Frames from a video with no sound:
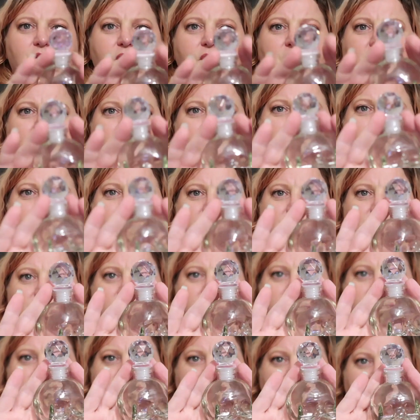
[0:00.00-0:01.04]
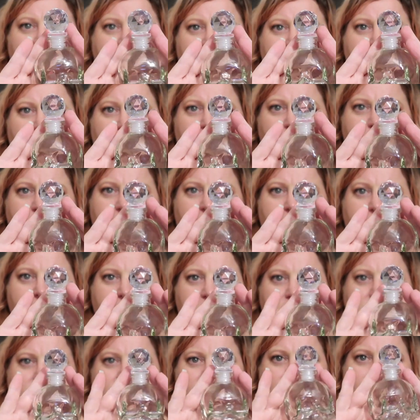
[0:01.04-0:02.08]
know how well you can see it though
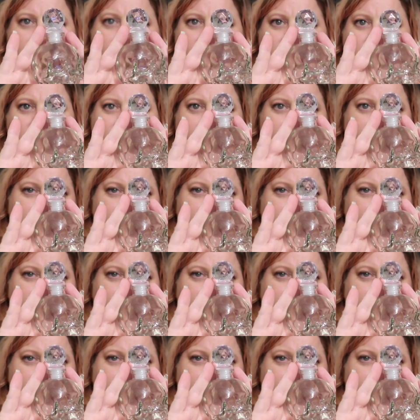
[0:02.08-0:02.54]
because it's